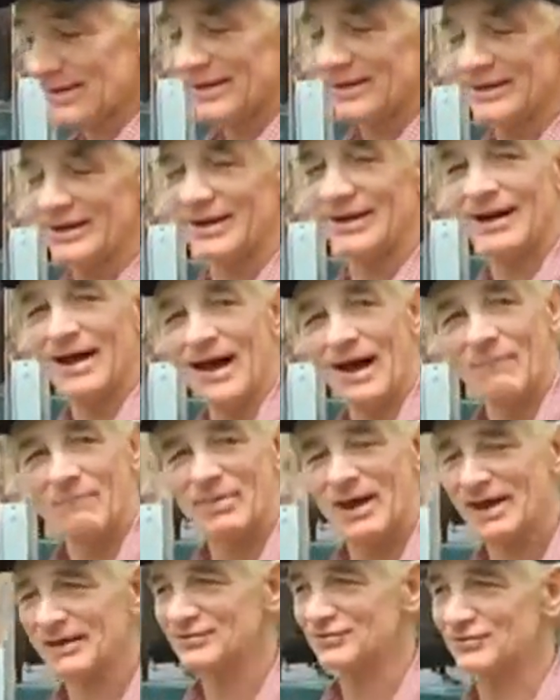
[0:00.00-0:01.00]
like a
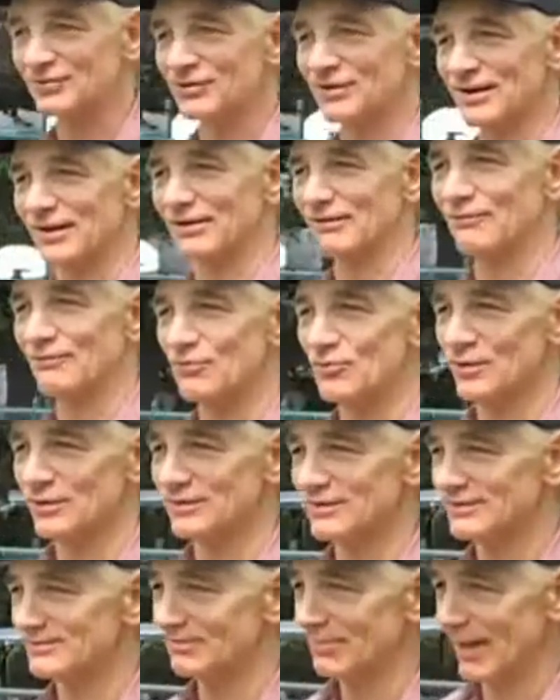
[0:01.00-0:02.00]
master kung fu at
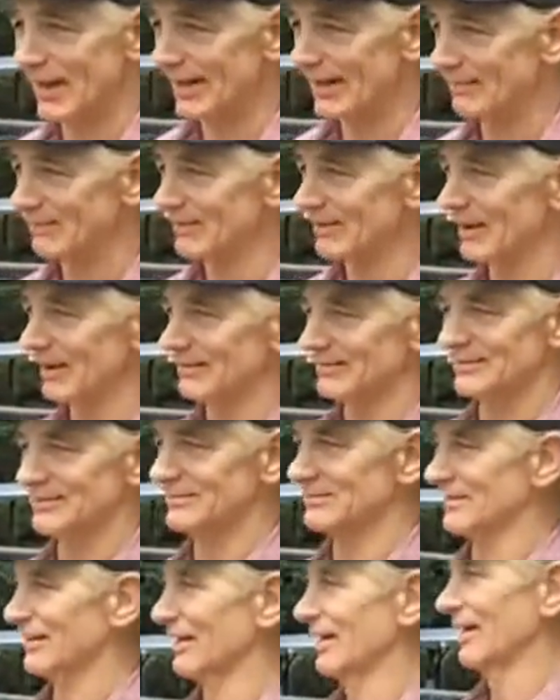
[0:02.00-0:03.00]
this bat.
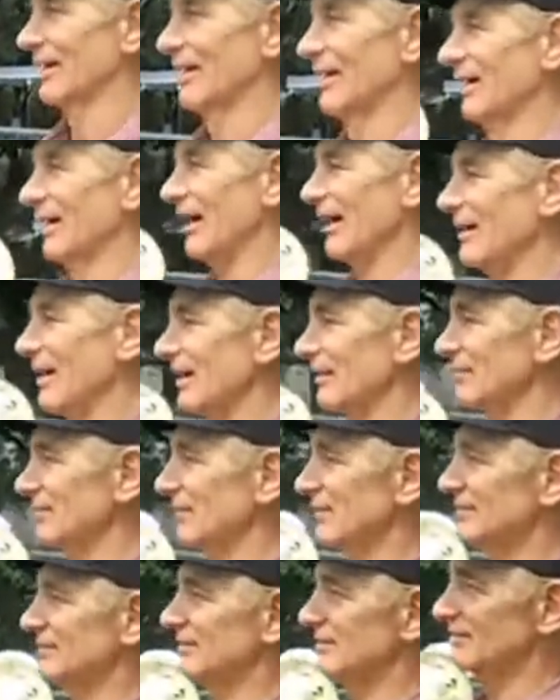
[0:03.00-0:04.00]

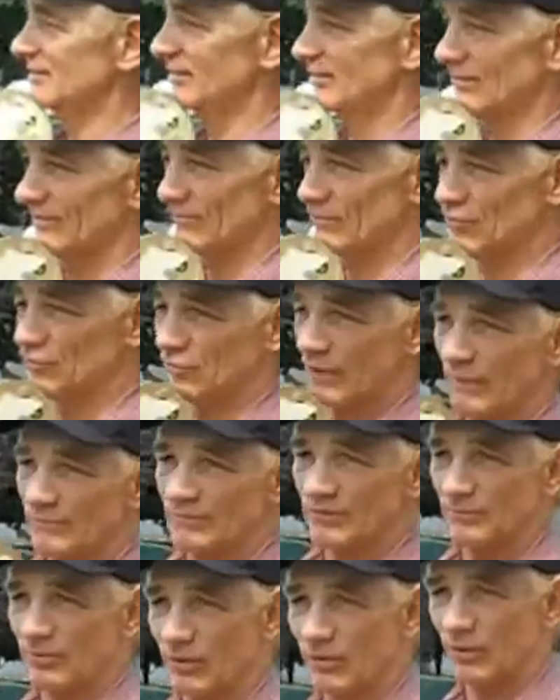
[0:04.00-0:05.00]
I just dreamt
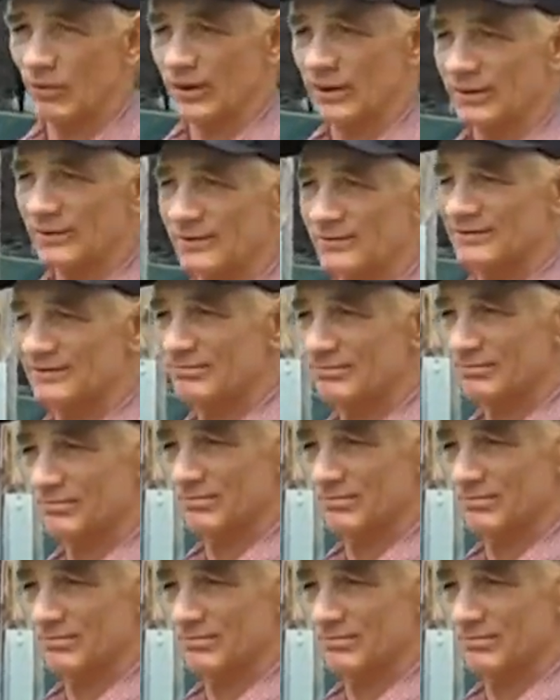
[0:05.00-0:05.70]
about winning this